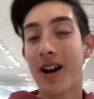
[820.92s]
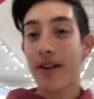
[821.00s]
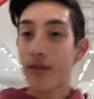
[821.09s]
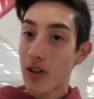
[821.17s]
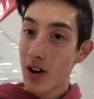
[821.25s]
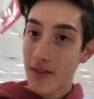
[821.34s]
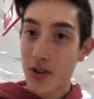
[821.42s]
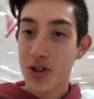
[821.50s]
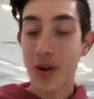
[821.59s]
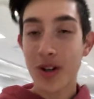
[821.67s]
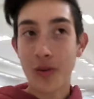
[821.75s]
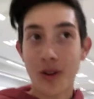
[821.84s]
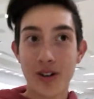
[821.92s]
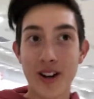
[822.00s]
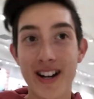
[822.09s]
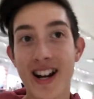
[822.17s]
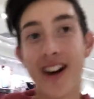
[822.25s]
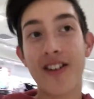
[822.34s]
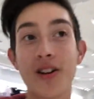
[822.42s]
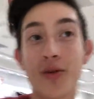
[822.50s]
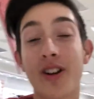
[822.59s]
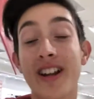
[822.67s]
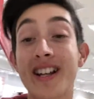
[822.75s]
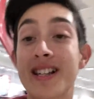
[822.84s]
We're at Forever 21 right now, and
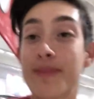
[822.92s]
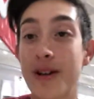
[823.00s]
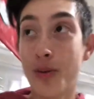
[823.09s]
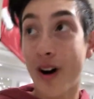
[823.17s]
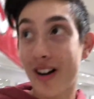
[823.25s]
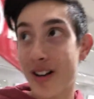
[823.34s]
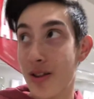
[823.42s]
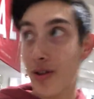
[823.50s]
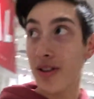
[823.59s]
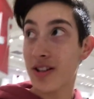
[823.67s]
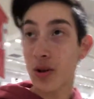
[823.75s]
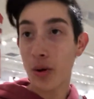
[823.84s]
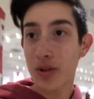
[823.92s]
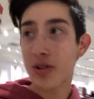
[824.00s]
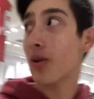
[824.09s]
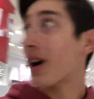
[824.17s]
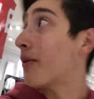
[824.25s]
we're like speed walking through this whole store.